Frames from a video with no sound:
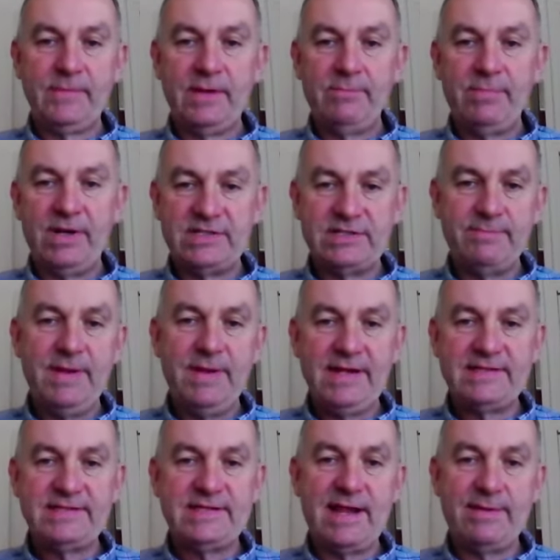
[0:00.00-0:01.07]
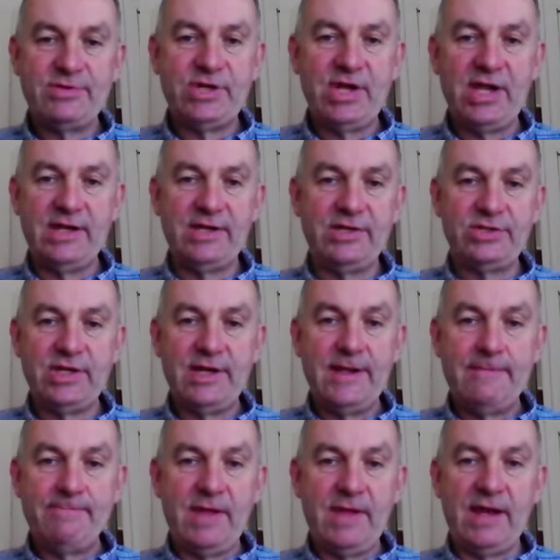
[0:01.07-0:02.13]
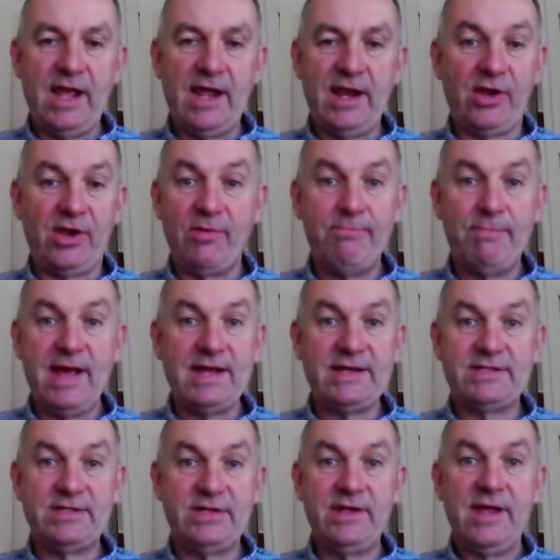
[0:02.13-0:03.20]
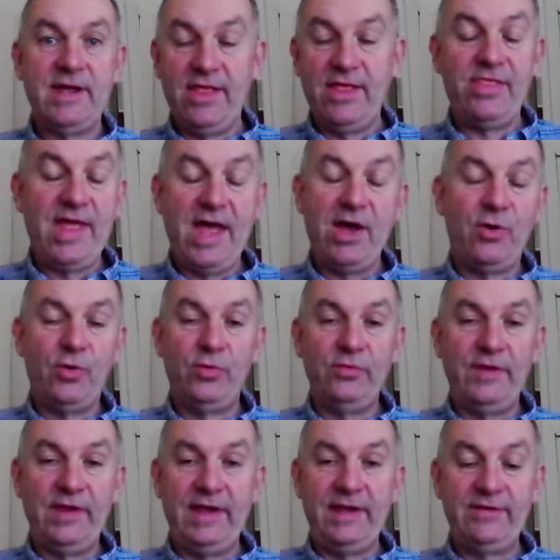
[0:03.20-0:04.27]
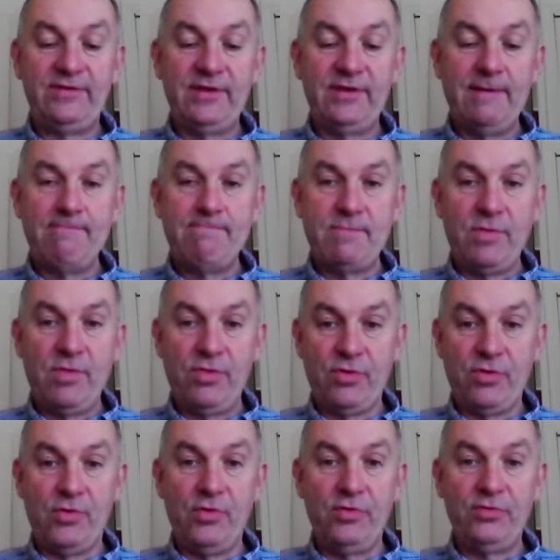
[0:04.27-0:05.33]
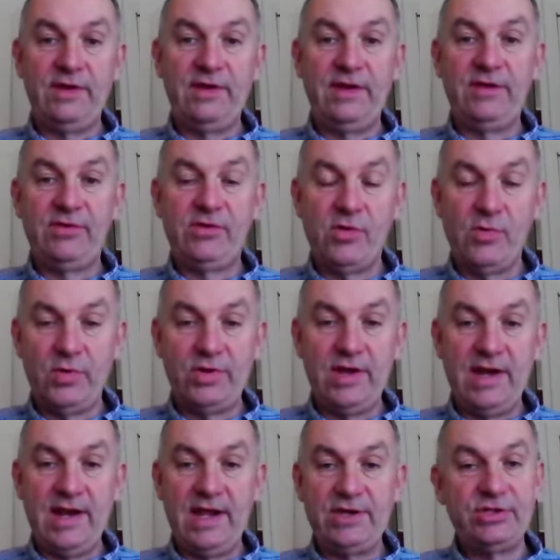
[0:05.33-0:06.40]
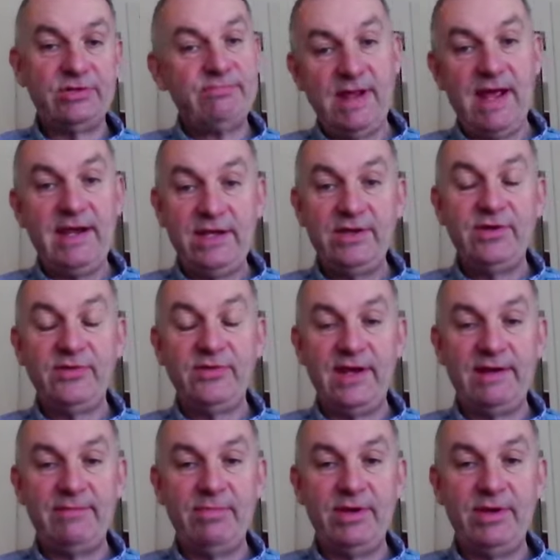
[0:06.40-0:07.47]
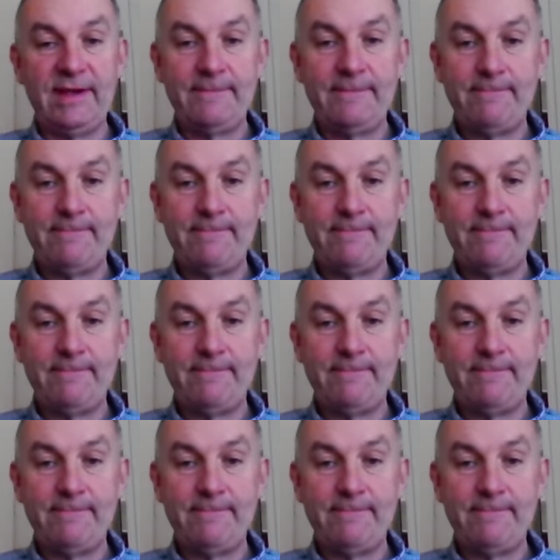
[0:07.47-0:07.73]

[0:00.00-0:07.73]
But it's a big step change, and I come back to that. All needs thought, it needs coordination, and it does need money.